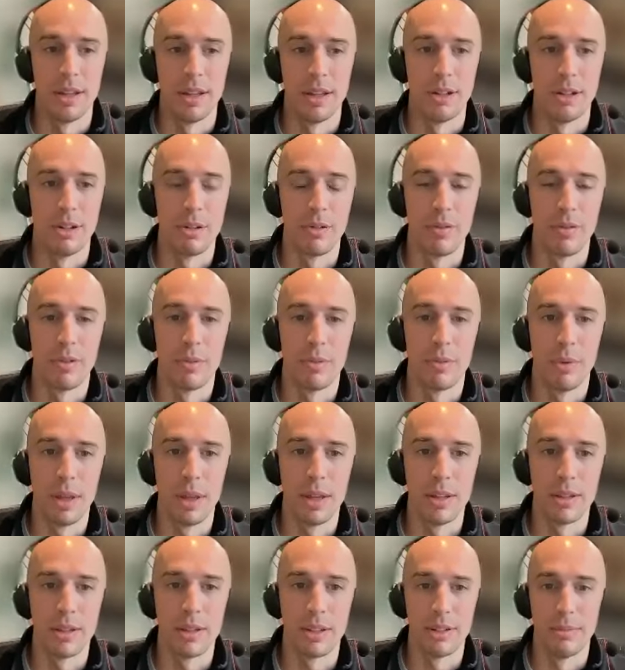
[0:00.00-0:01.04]
Look for
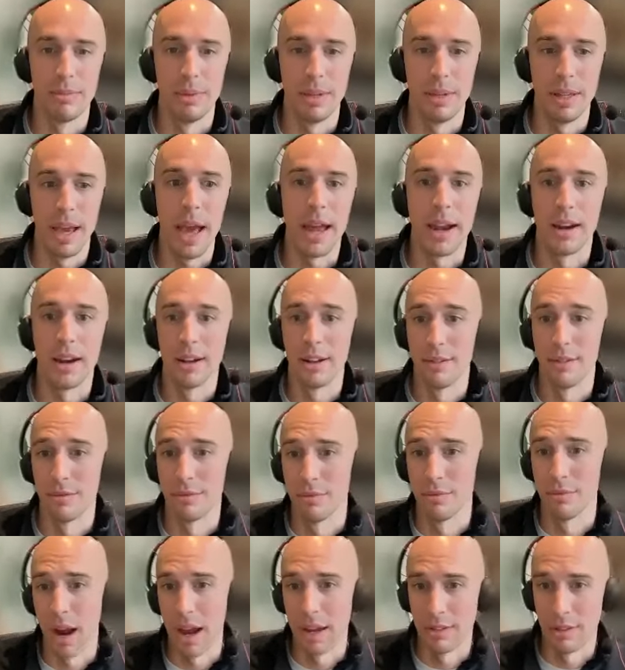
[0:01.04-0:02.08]
ways that will be additive
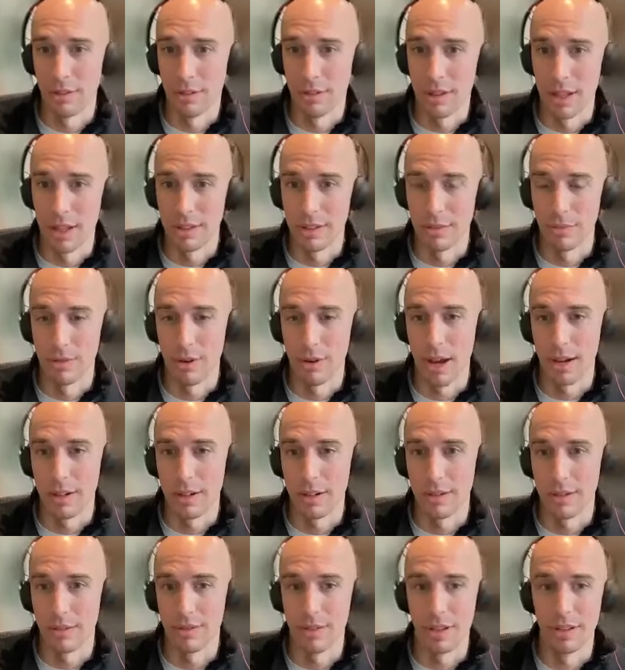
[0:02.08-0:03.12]
rather than
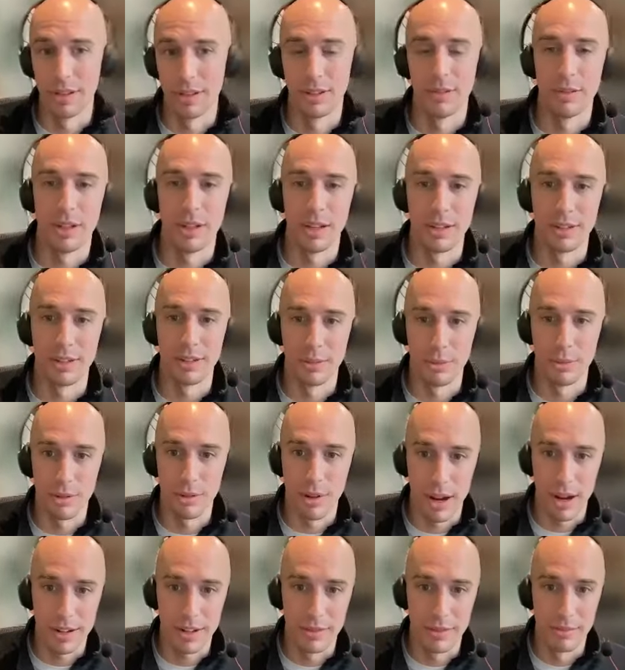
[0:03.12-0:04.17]
subtractive. Because if you take a
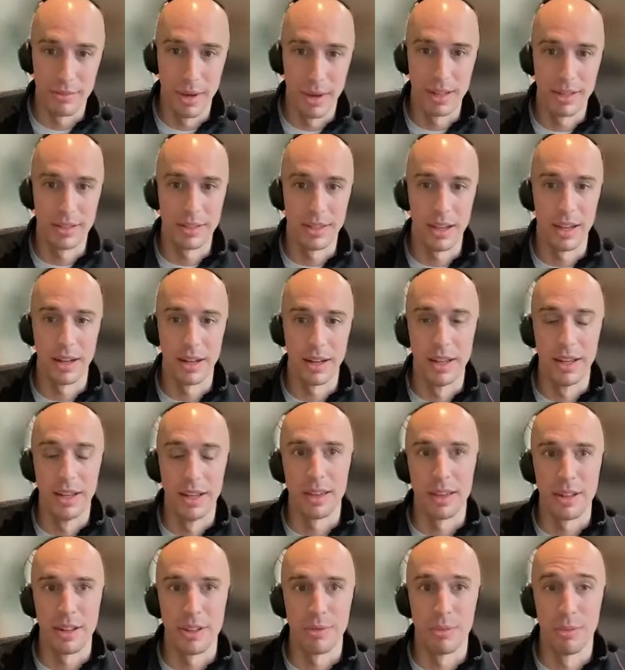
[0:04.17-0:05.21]
subtractive mindset,
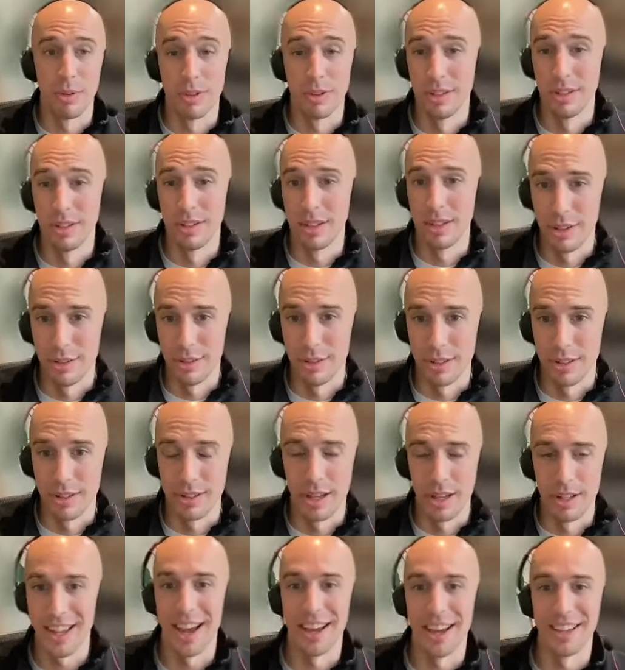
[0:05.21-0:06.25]
that's where the danger is.
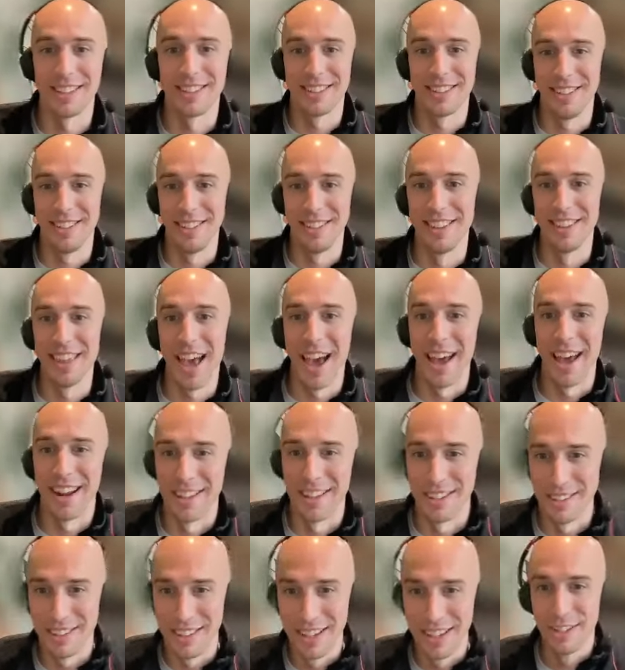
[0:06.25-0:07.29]
I see that
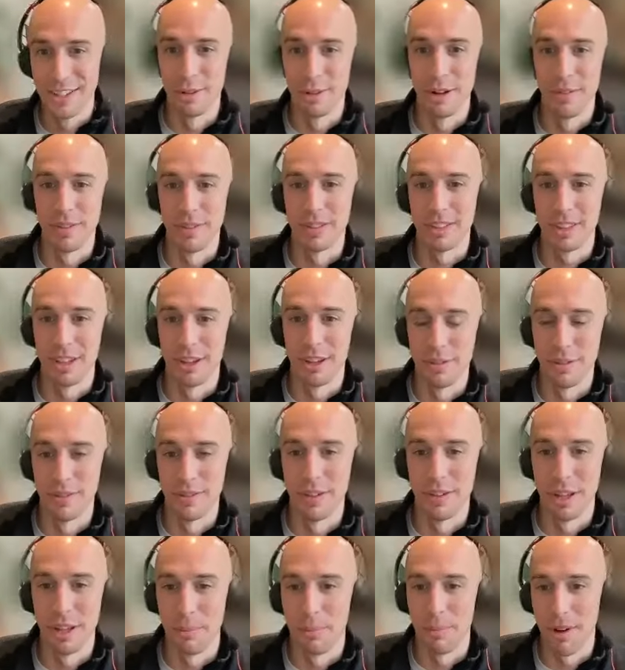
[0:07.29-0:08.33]
as sort of a self
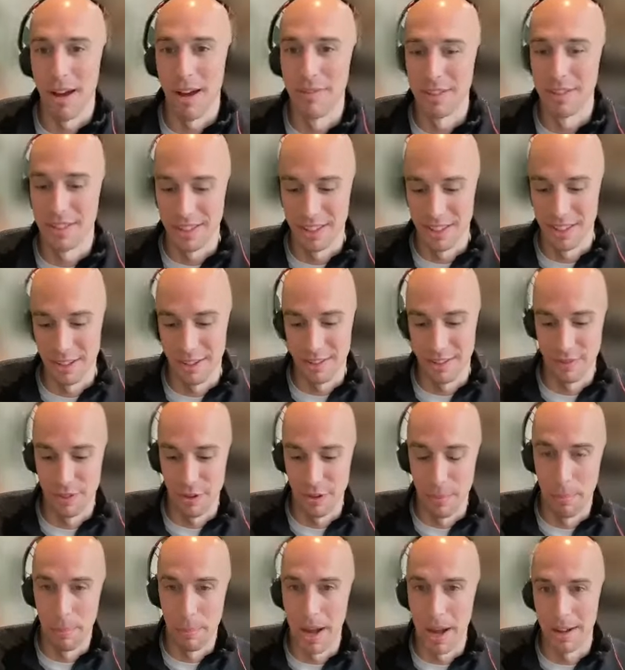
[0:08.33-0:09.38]
fulfilling prophecy. If you
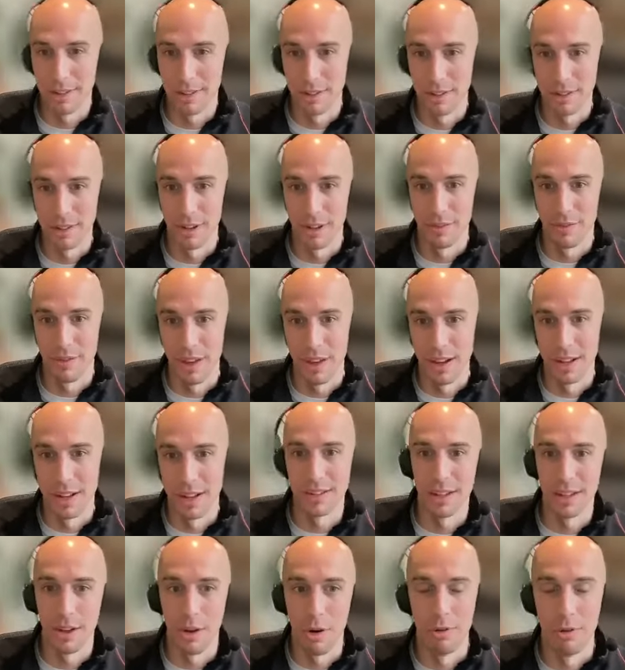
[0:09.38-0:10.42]
box yourself in and
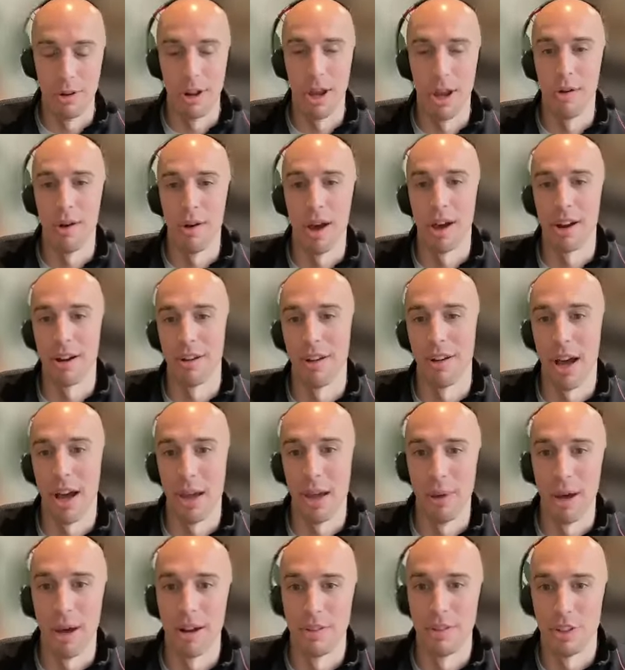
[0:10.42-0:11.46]
say, oh no, I'm
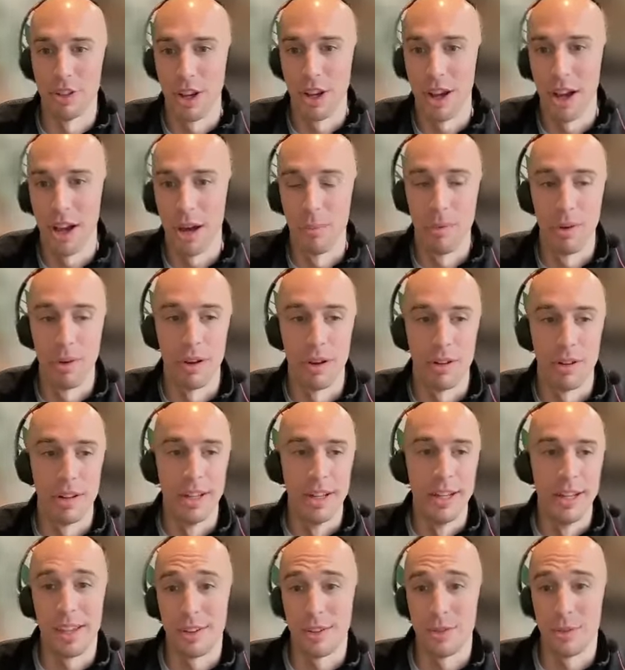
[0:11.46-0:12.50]
out of a job, well,
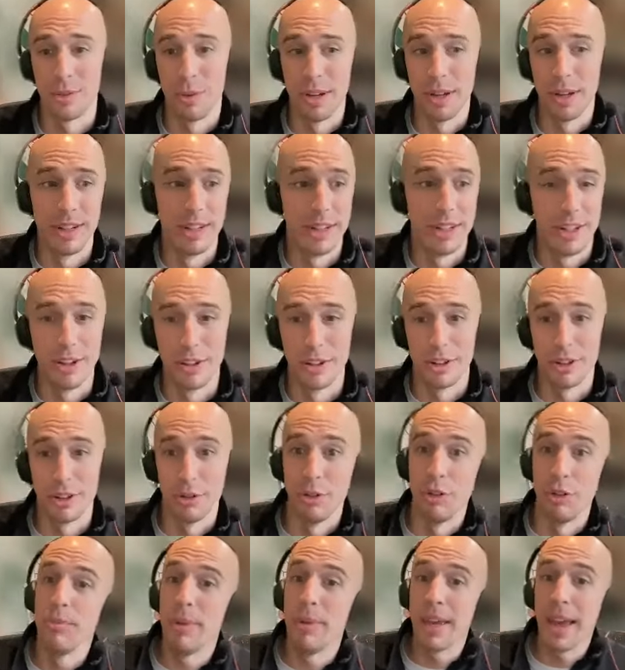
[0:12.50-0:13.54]
guess what? In a year or two,
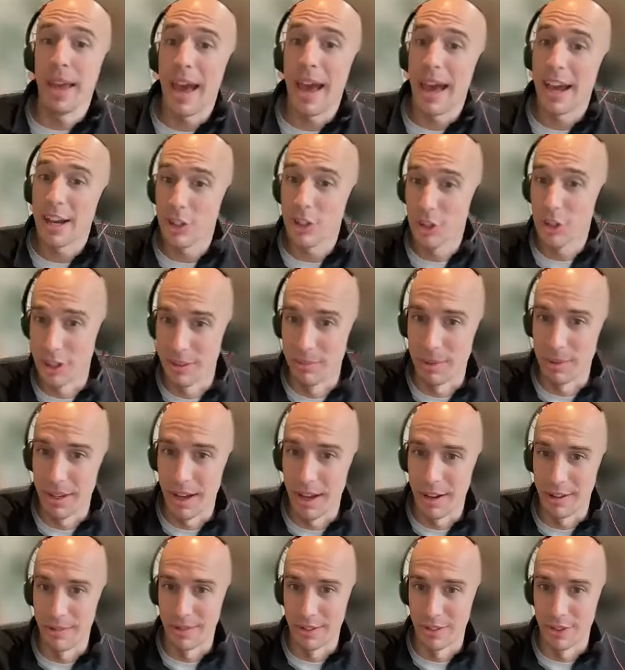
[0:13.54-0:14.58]
you may actually be
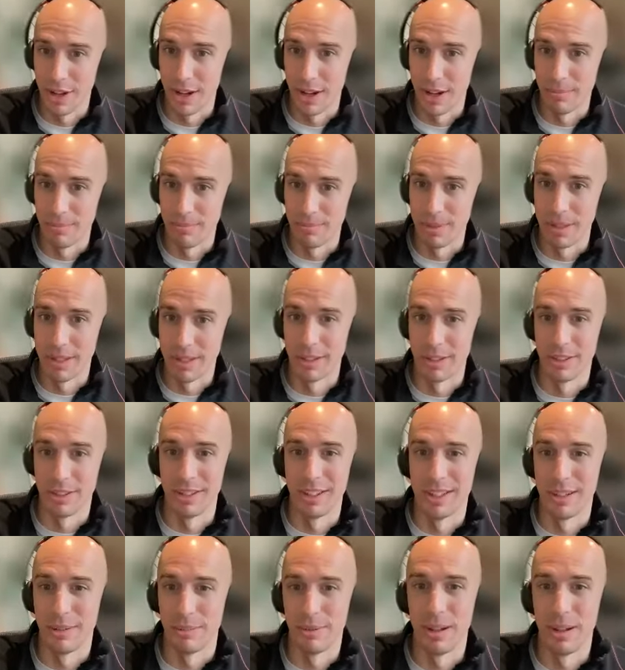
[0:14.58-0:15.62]
out of a job because you
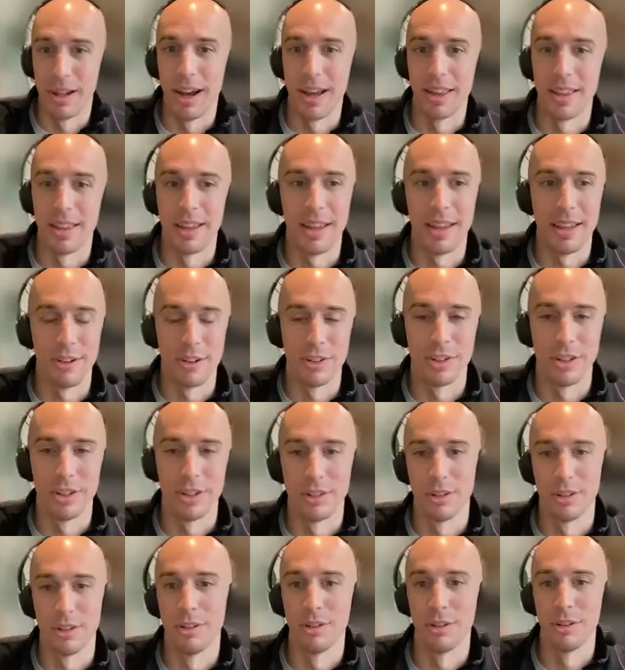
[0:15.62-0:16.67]
didn't apply that energy
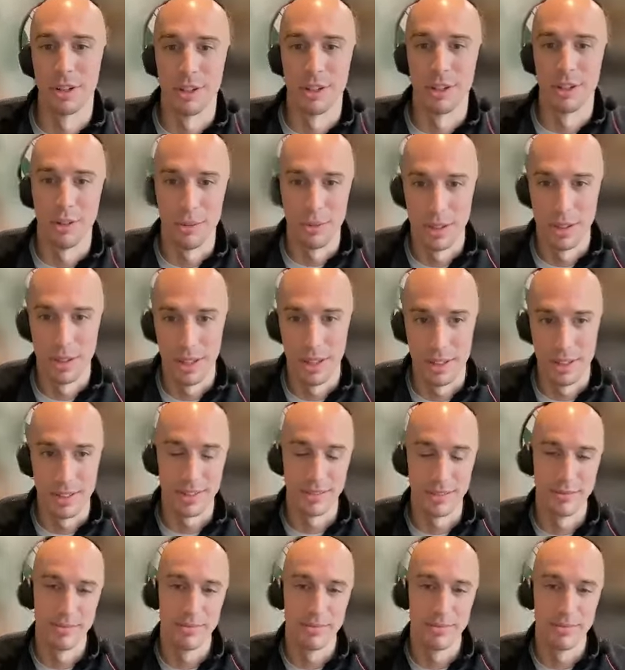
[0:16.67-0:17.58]
to learning new things.